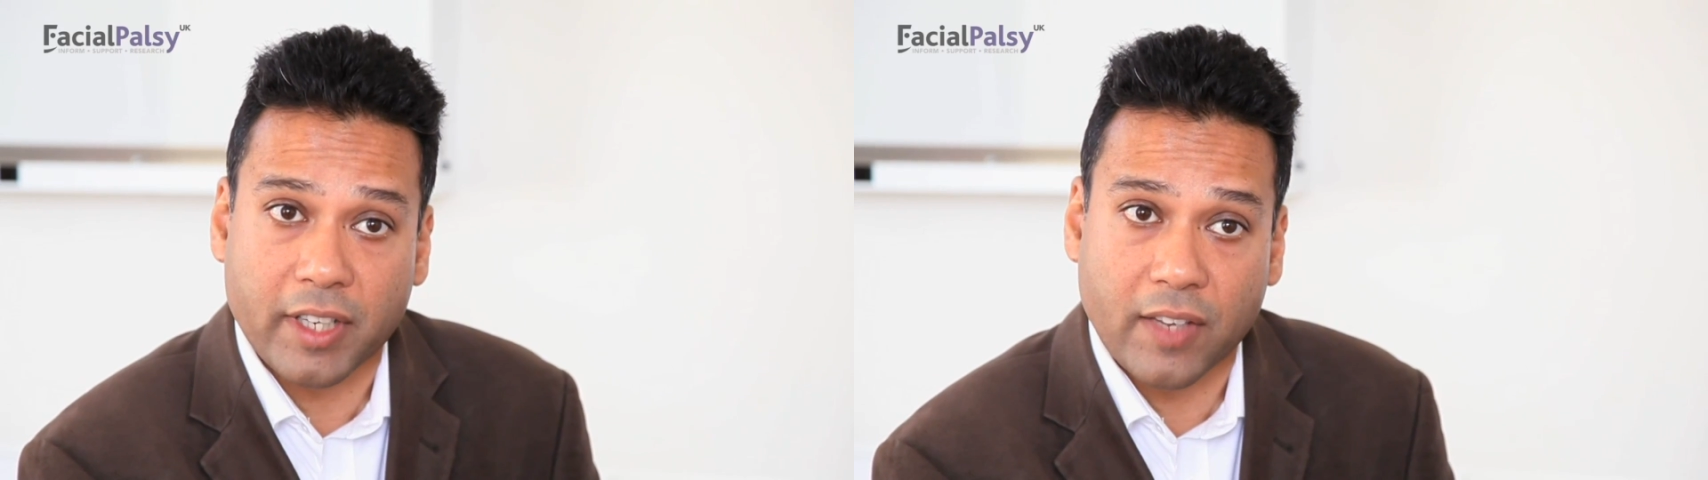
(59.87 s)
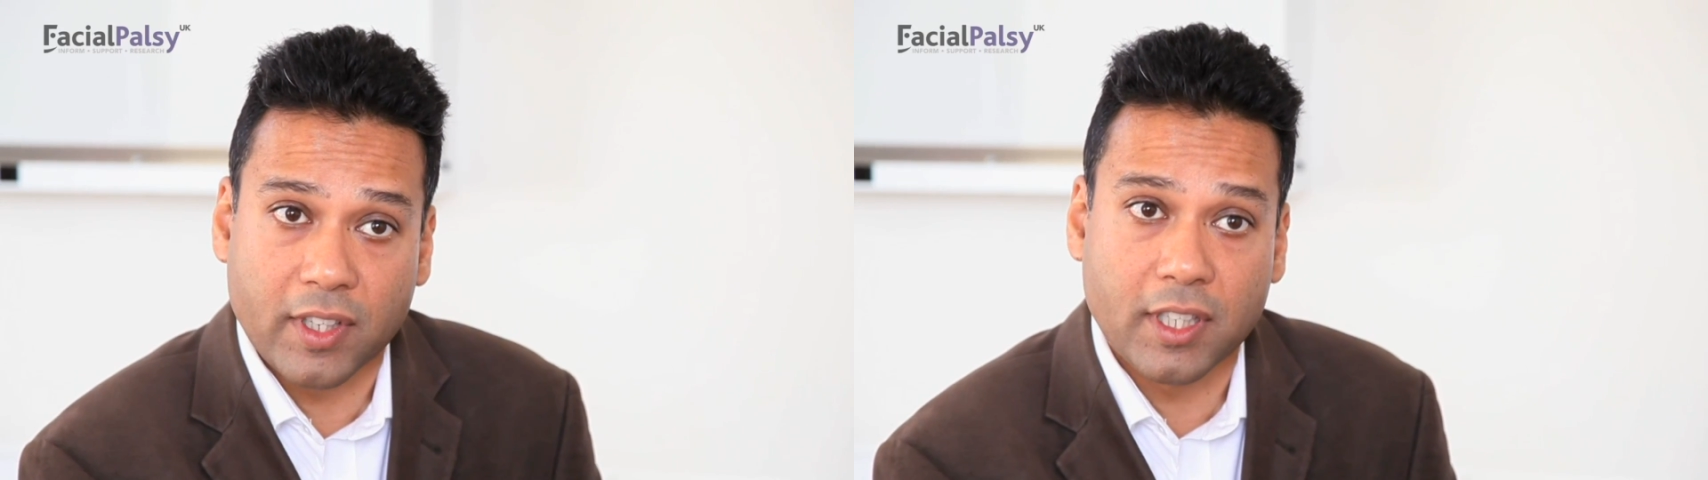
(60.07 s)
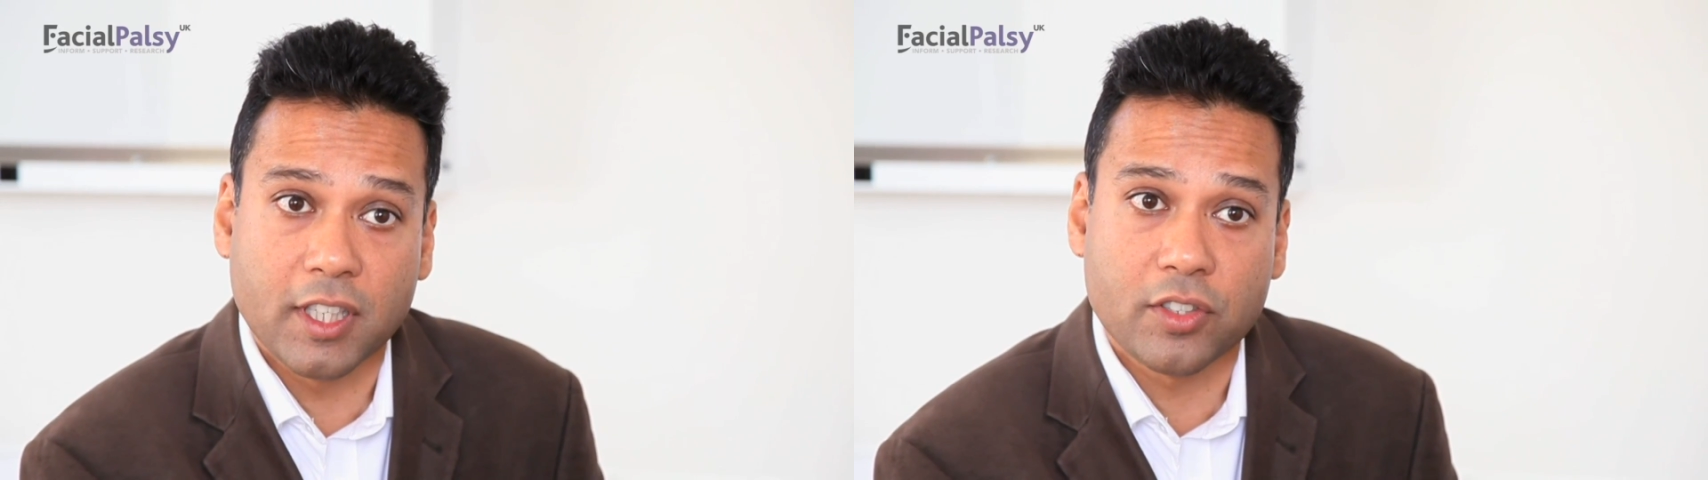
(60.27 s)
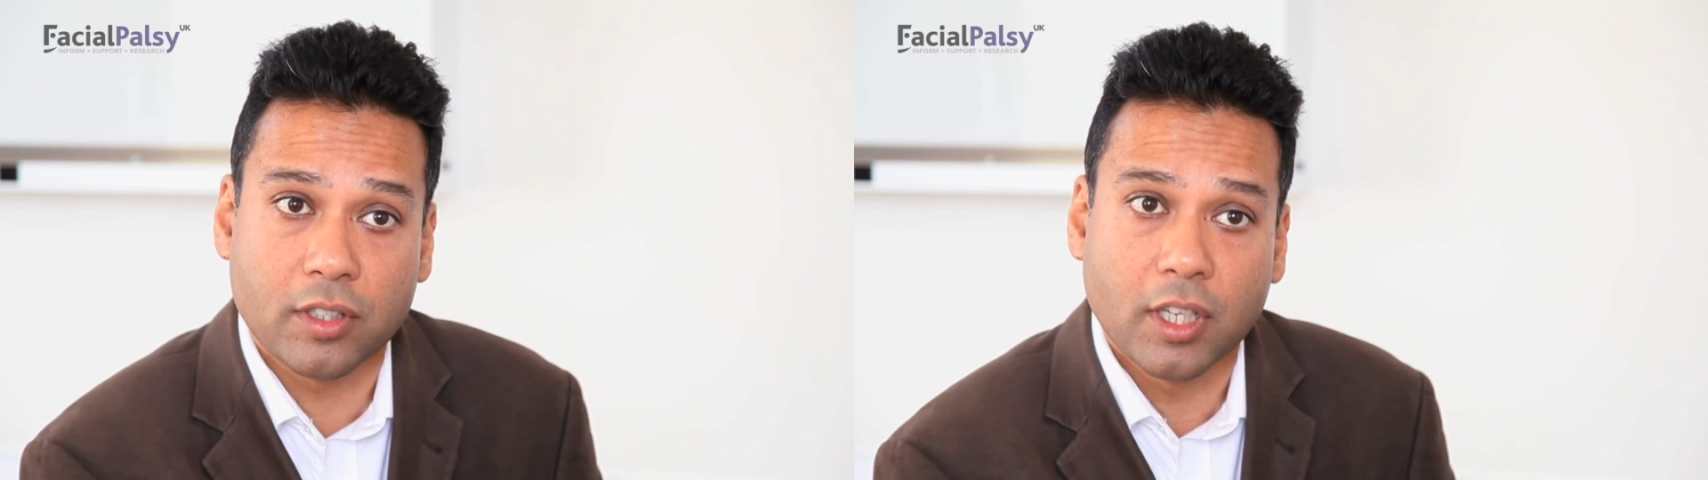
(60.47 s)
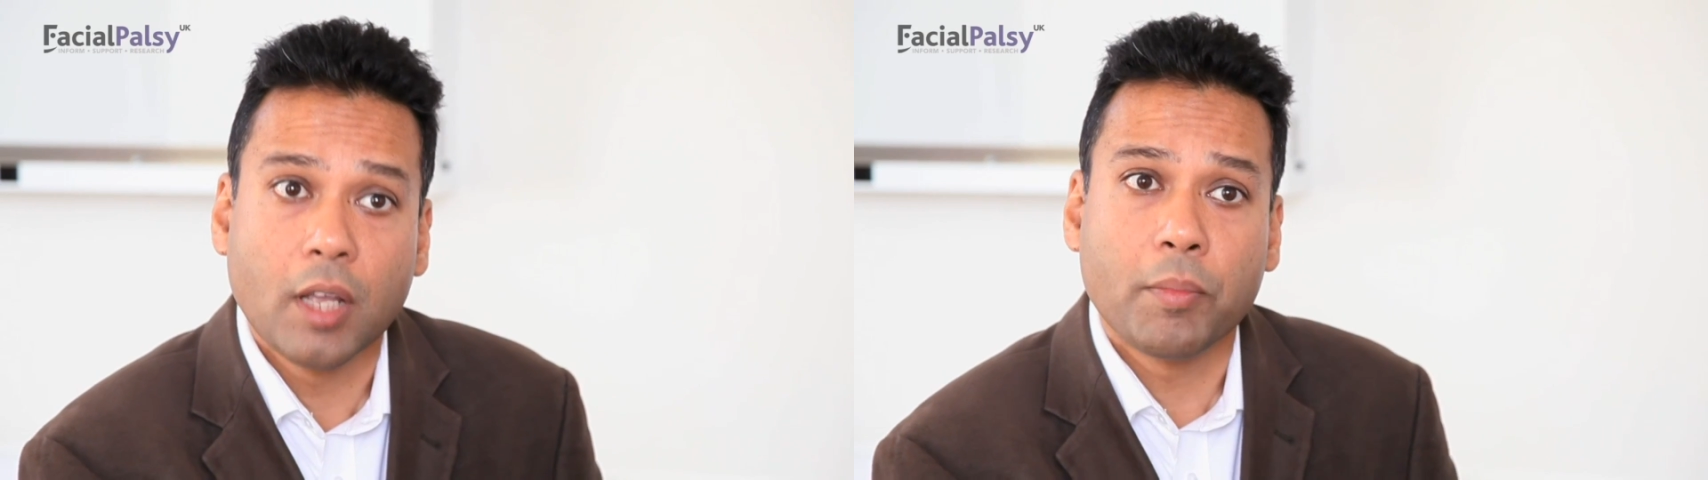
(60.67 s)
are given in
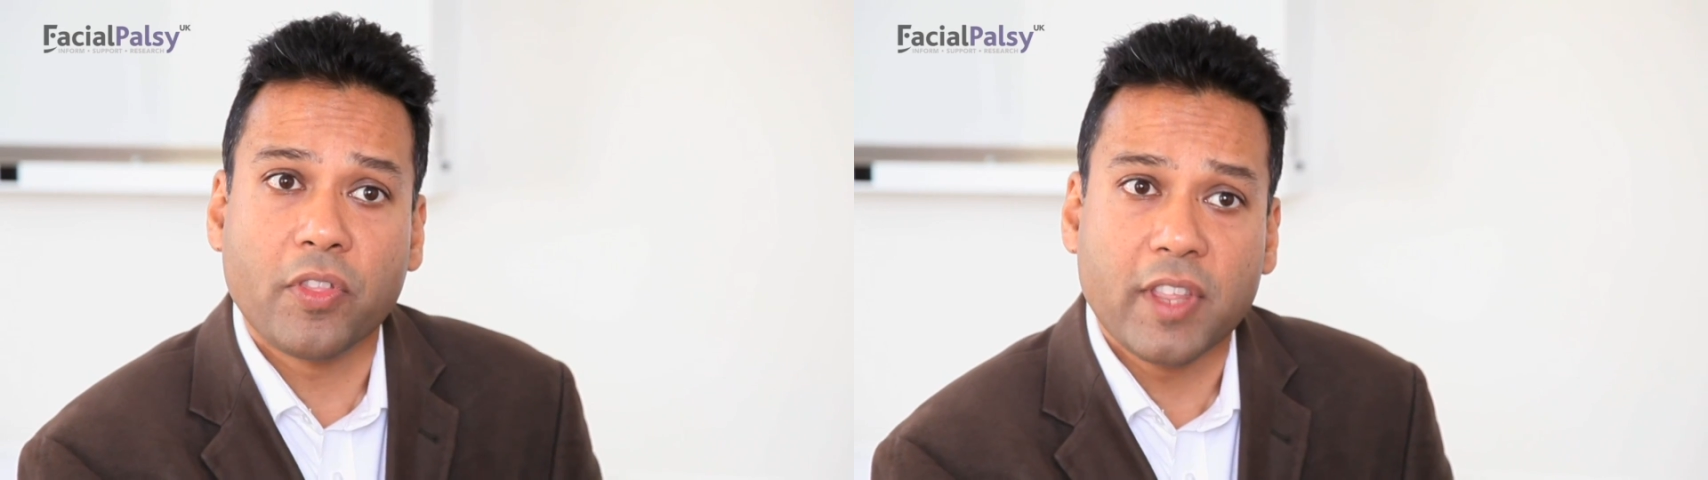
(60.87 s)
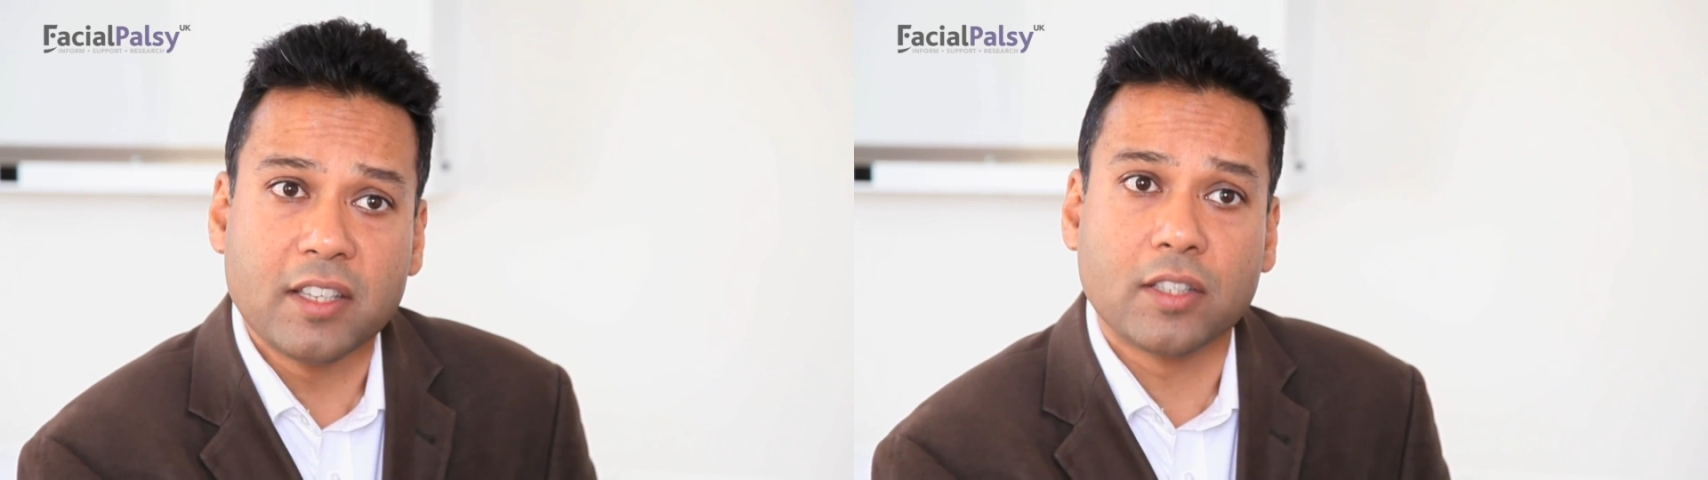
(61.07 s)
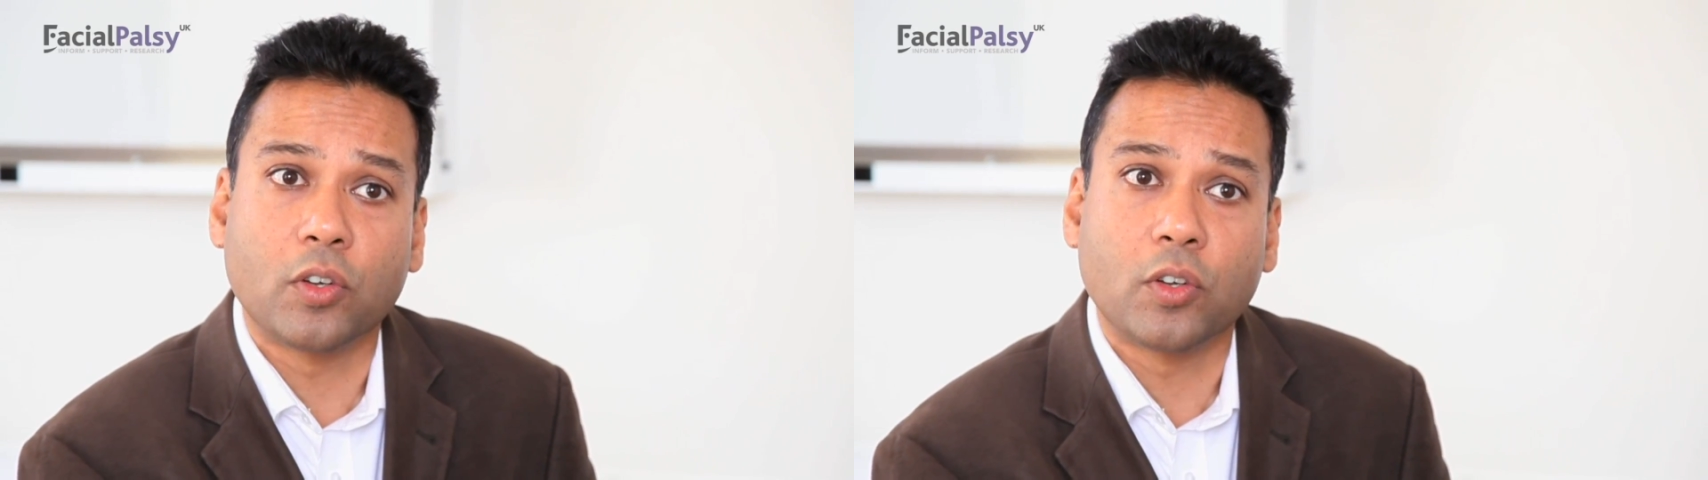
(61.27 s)
addition, but these are